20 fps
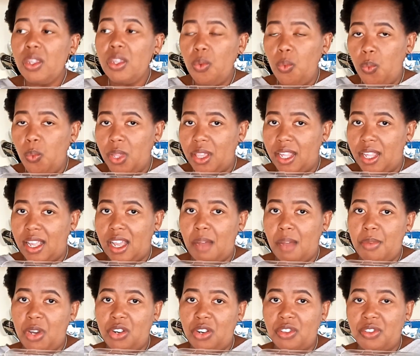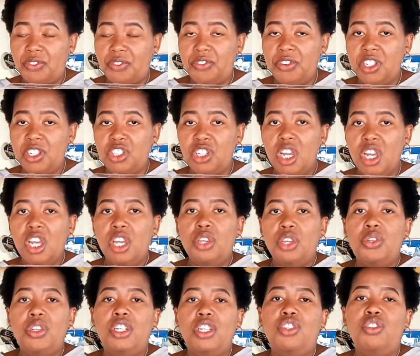when they come out of the fridge,
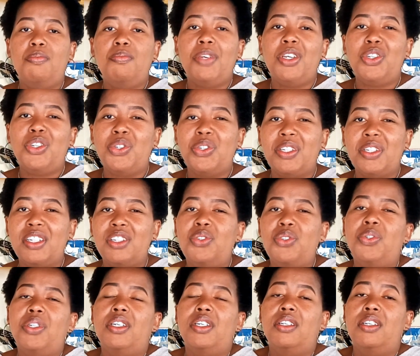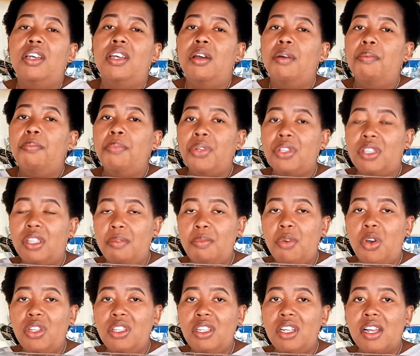you need to make sure that you can put them
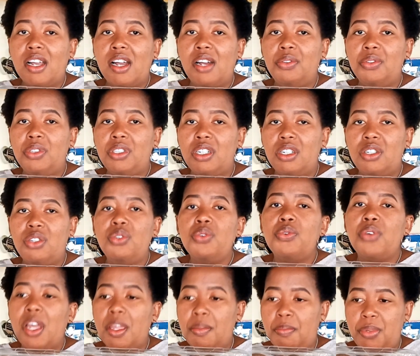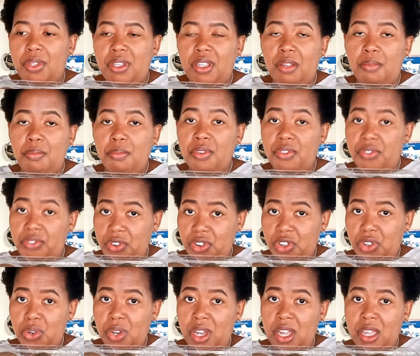on the counter to ripen them before
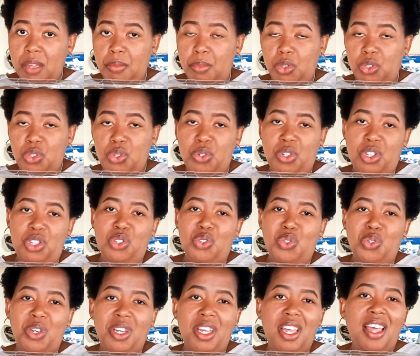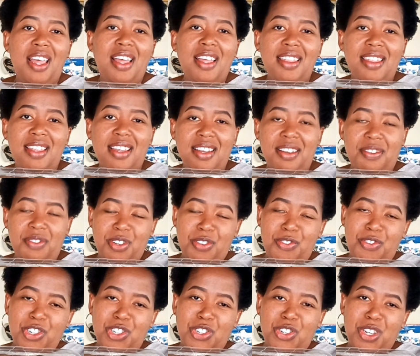you are able to enjoy the lovely
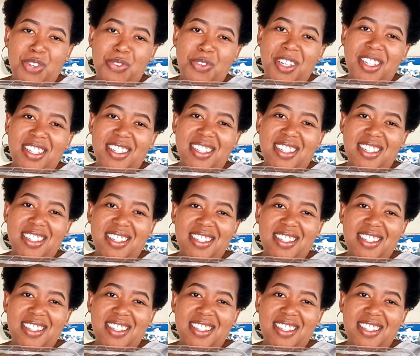fresh kiwis.